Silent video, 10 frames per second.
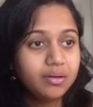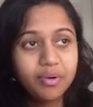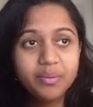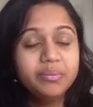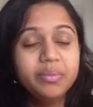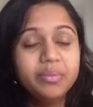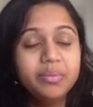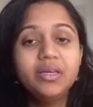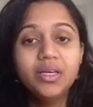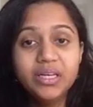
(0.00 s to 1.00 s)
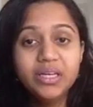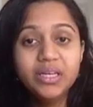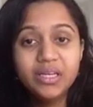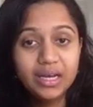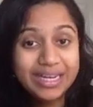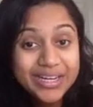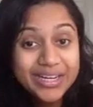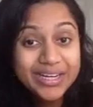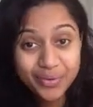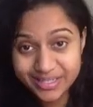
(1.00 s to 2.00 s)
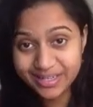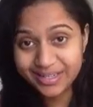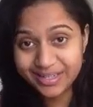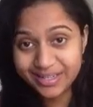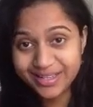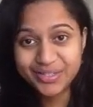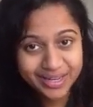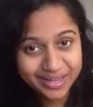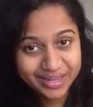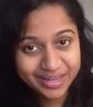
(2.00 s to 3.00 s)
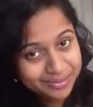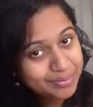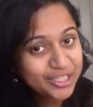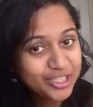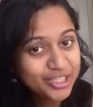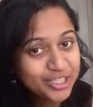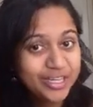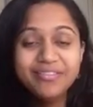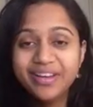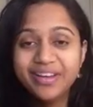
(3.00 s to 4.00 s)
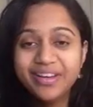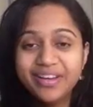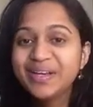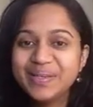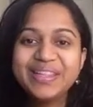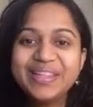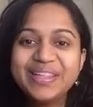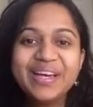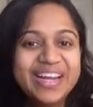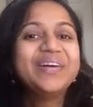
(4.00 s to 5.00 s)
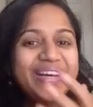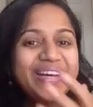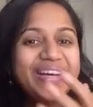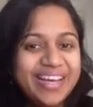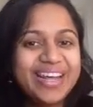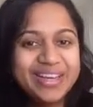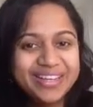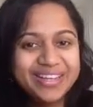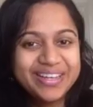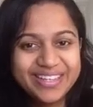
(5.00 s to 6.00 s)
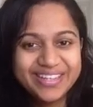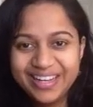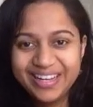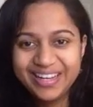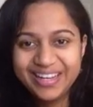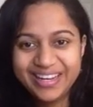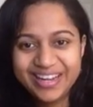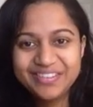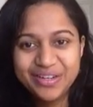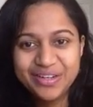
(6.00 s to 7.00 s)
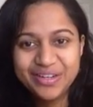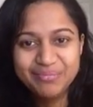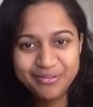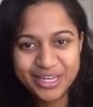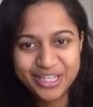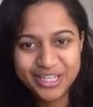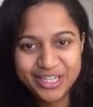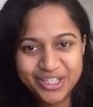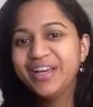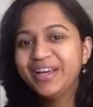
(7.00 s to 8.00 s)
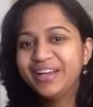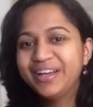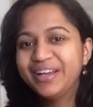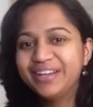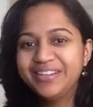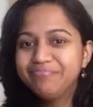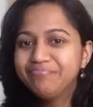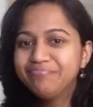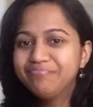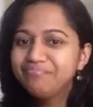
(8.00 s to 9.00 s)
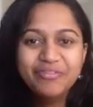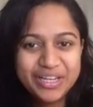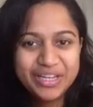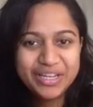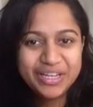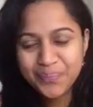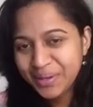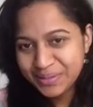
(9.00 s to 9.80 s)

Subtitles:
probably be equally interested in this special event. So I thought I'd go ahead and make this a little live stream information and video.